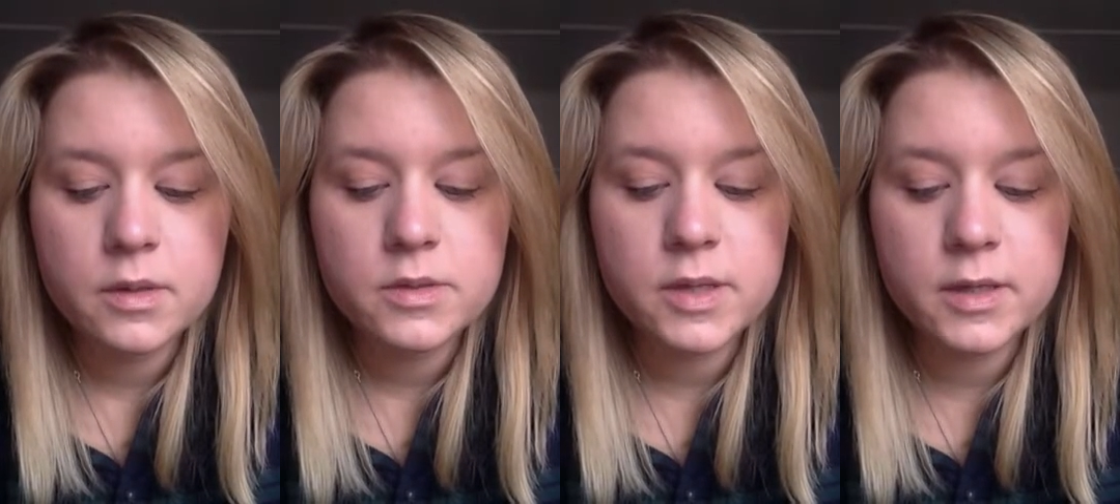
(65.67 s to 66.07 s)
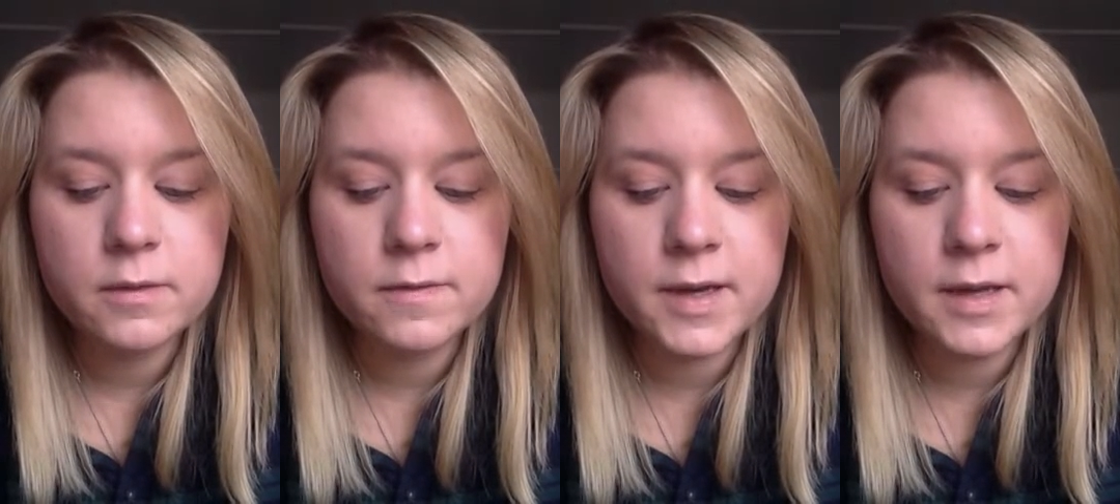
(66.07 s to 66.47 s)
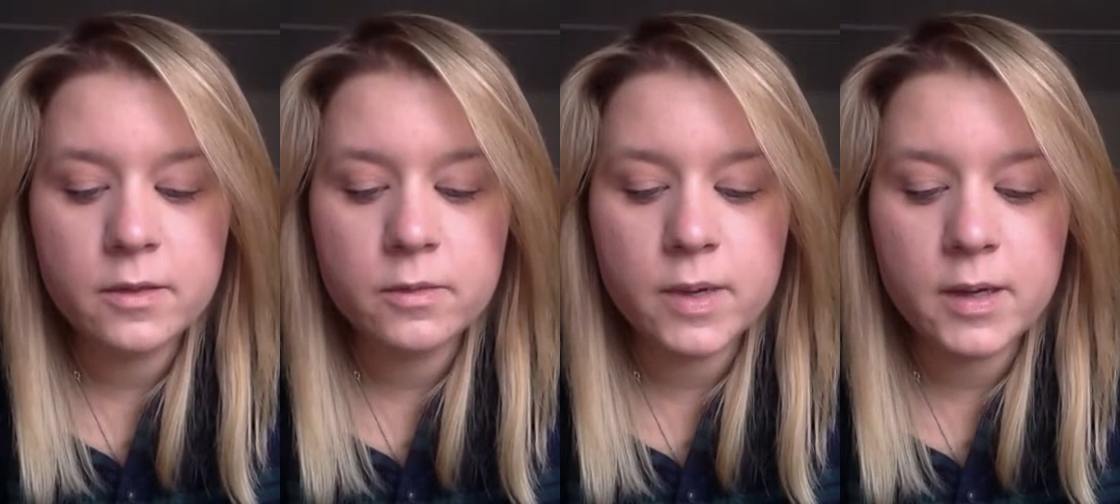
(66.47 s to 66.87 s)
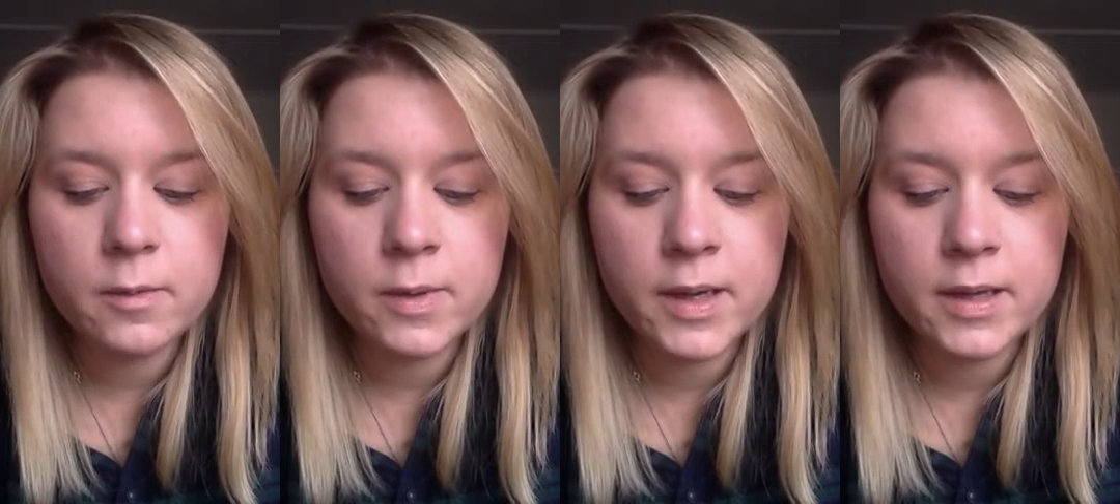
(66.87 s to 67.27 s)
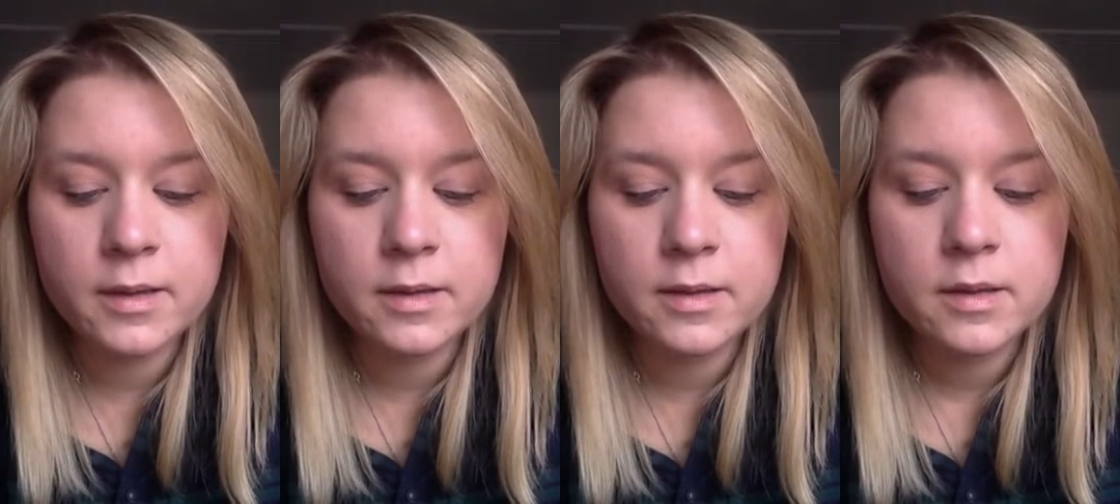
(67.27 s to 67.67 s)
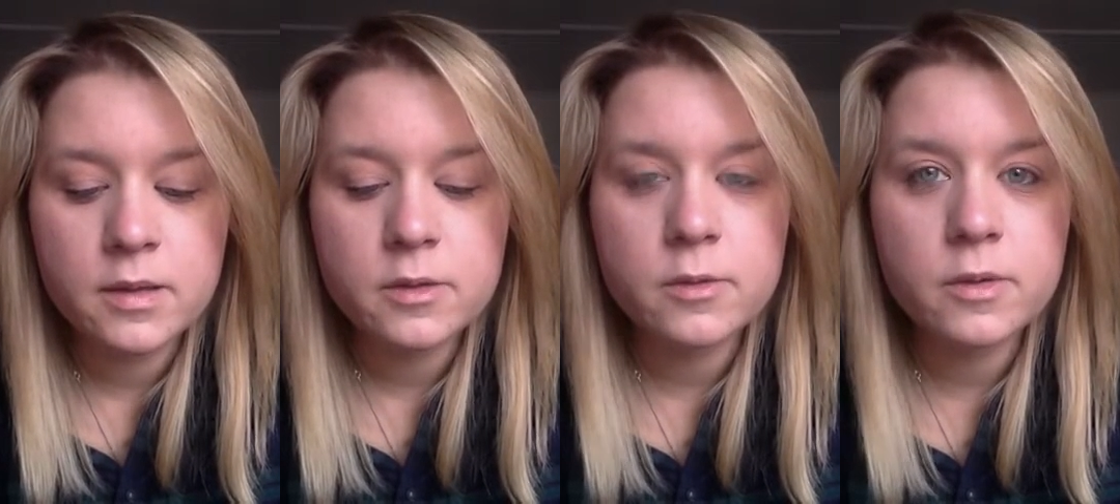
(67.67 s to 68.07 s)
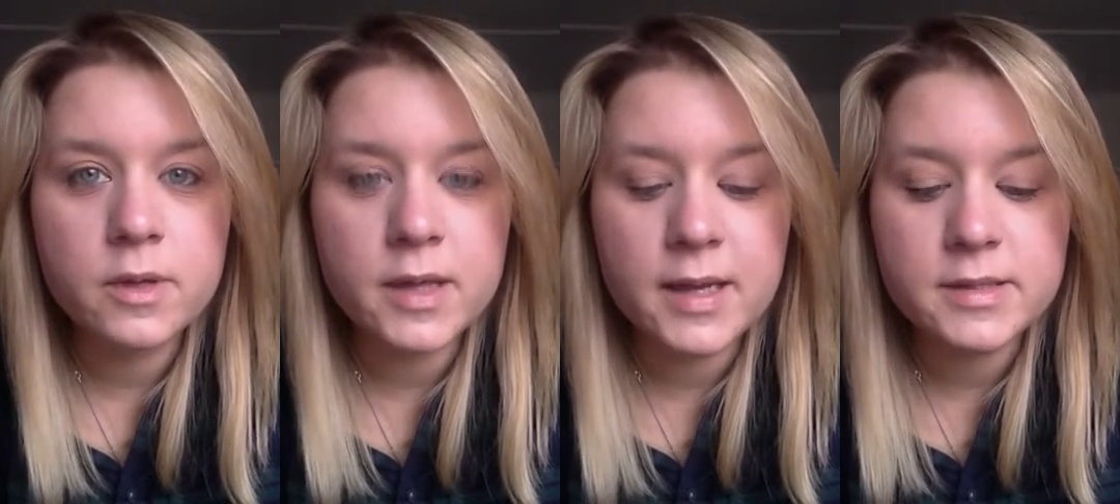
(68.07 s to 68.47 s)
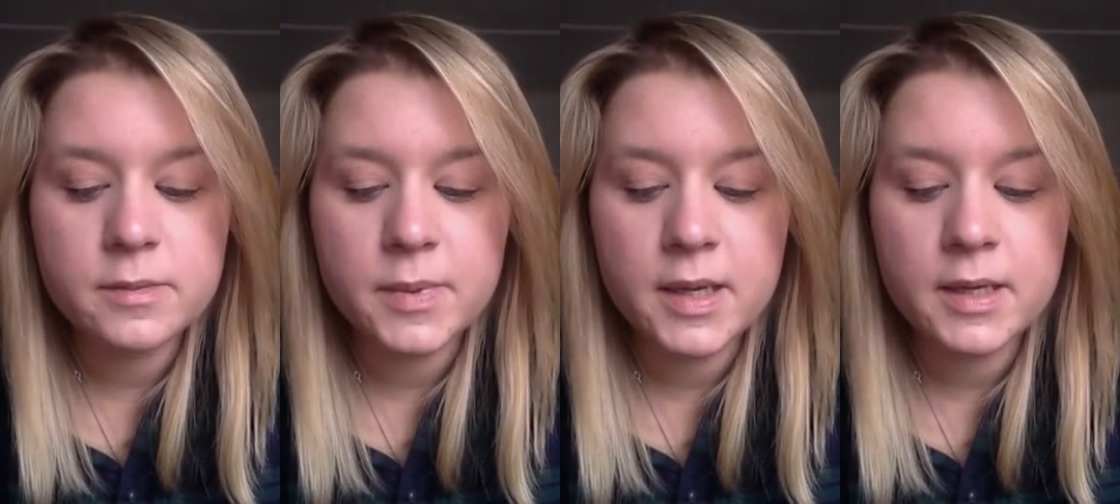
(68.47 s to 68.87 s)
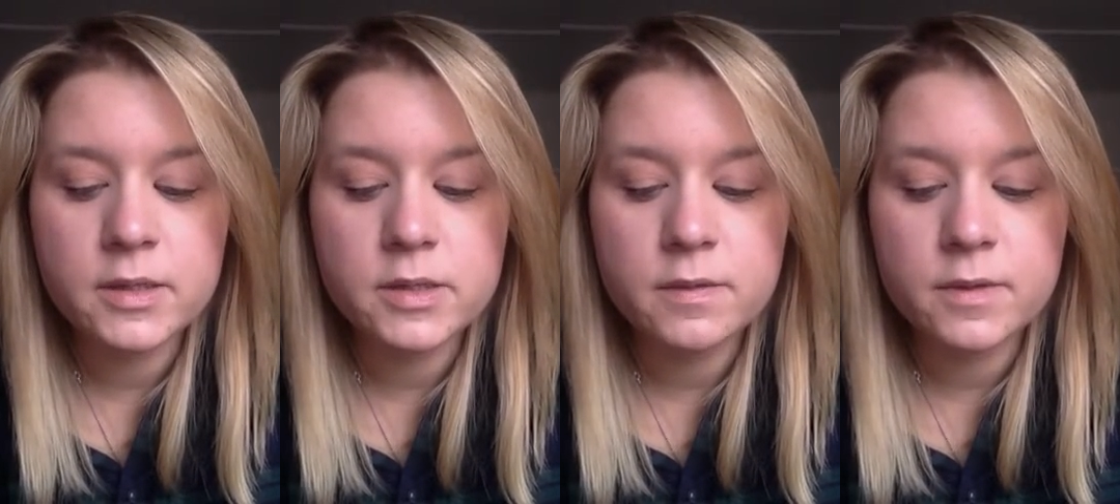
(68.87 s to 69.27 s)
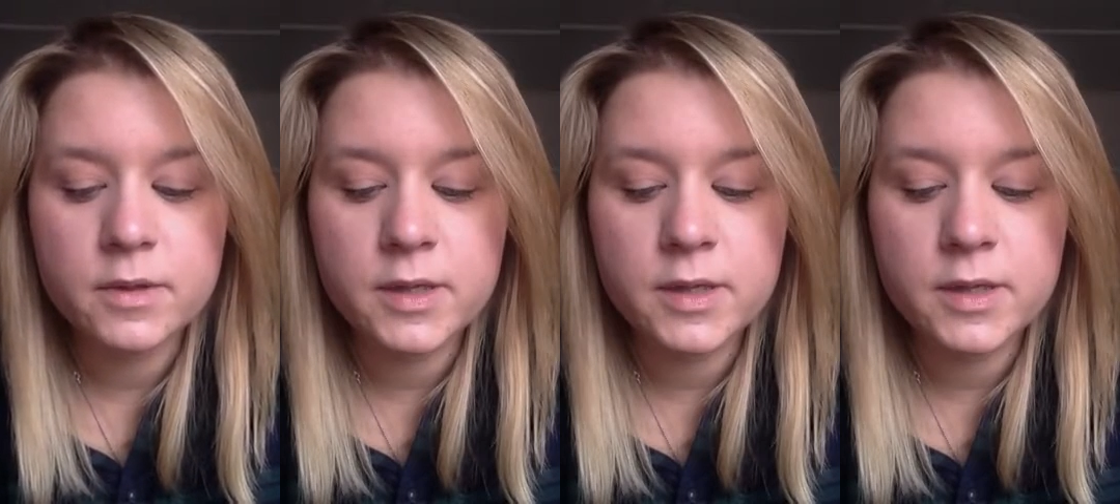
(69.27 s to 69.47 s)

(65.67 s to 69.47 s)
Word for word: so that you find the right way to throw the last page of your